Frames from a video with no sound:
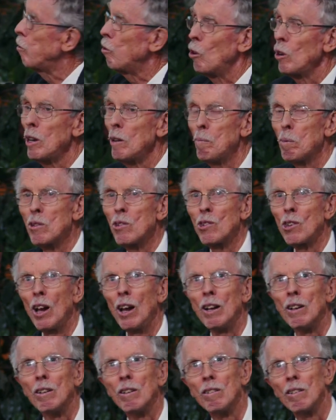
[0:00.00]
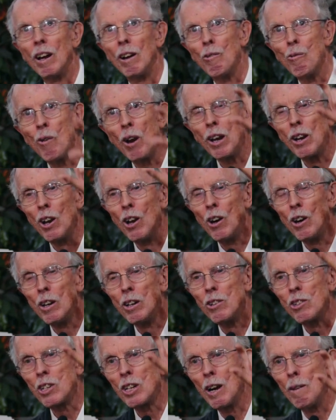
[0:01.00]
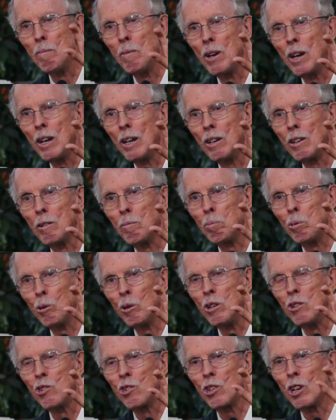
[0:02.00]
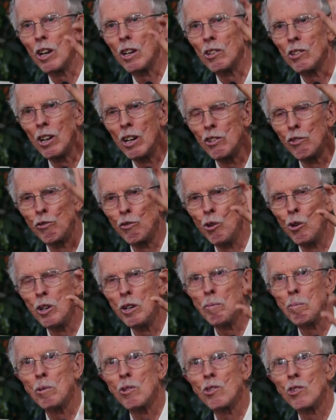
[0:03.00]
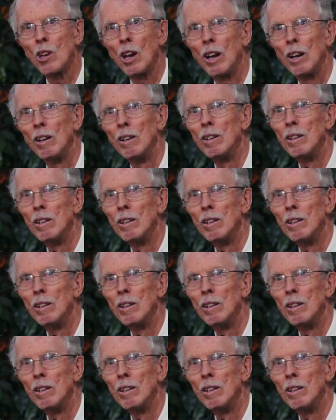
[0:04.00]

40%. That red line has come down to 0.6, that's 40%.